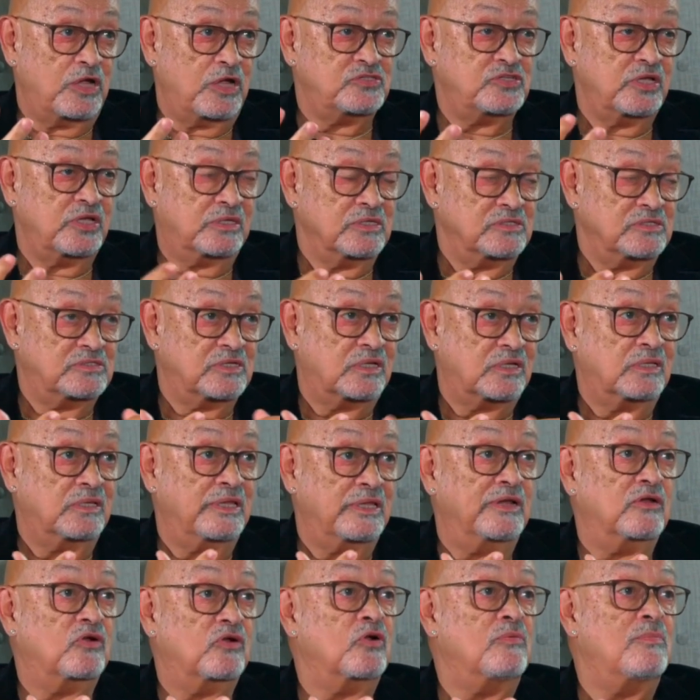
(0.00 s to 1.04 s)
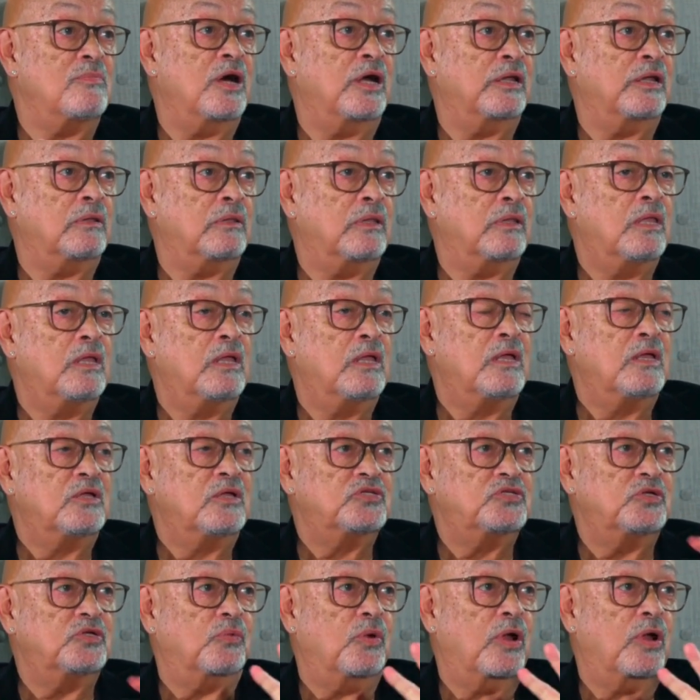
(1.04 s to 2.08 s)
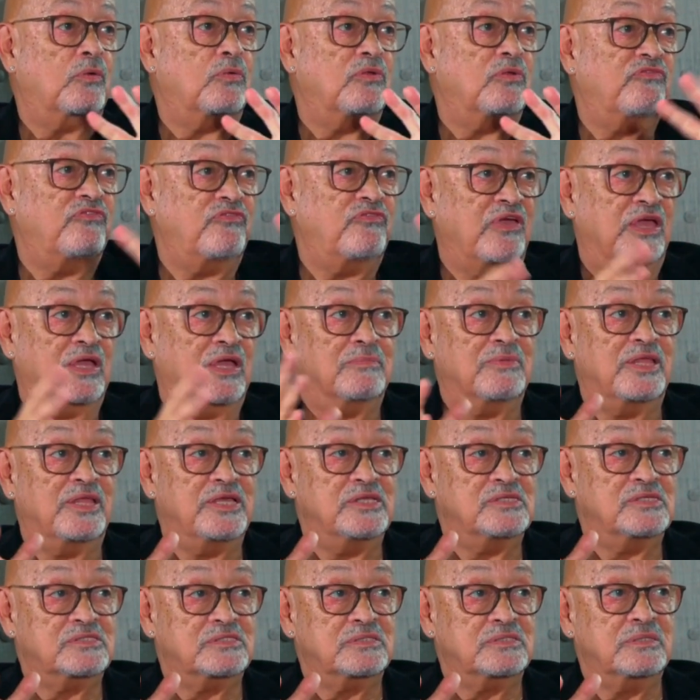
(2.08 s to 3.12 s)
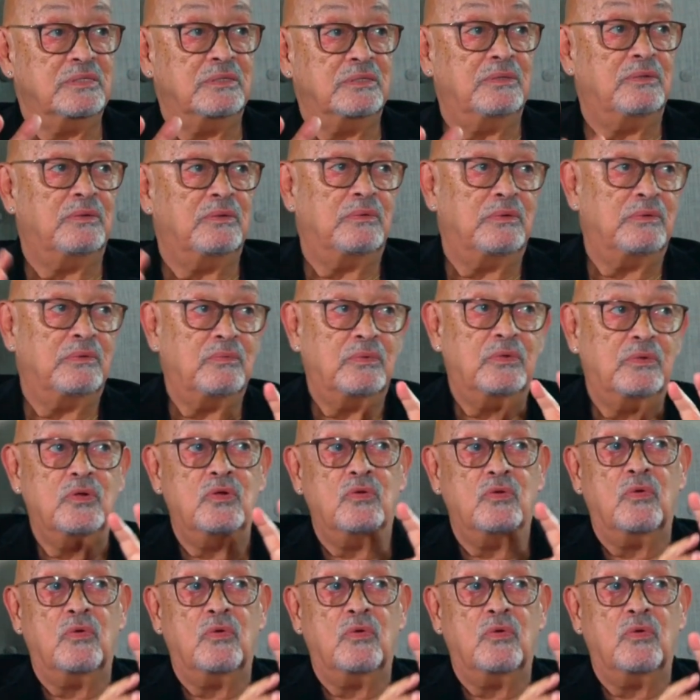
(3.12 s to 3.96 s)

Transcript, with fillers: Project. It's a clinical model to work with families. Yes.